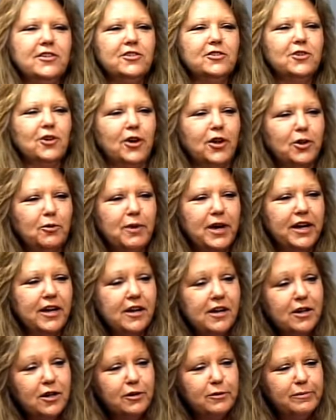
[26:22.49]
So on the way
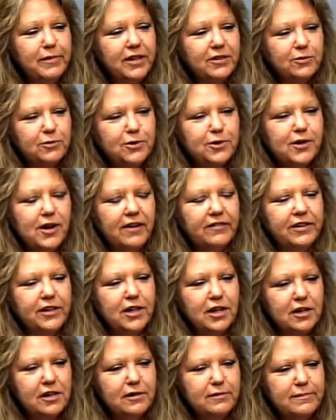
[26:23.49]
home, as we're driving
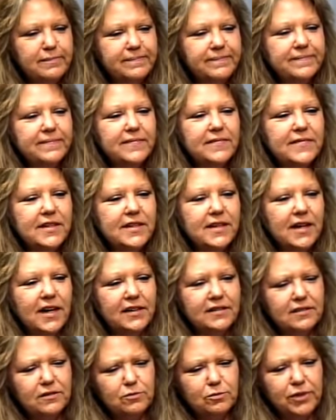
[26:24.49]
home,
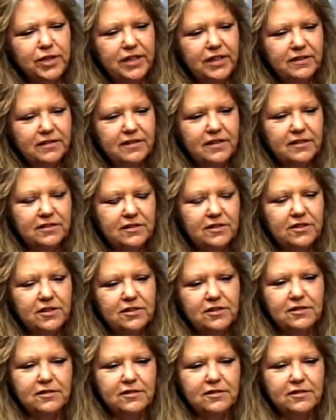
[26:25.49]
I says, what do you listen to?